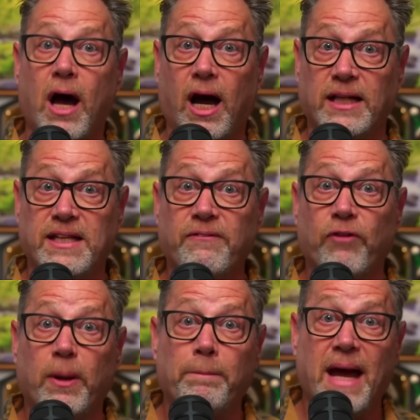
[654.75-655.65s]
uh,
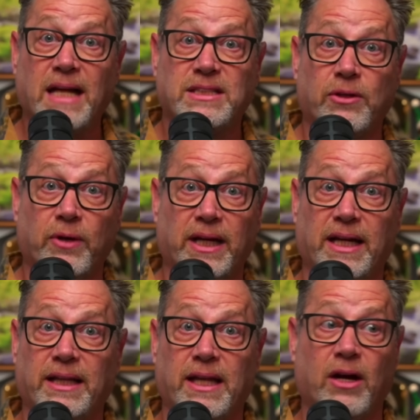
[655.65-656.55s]
different bacteria
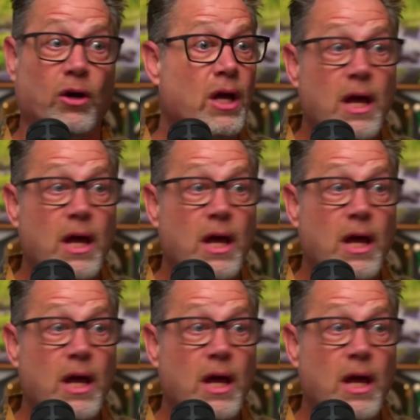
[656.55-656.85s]
in there,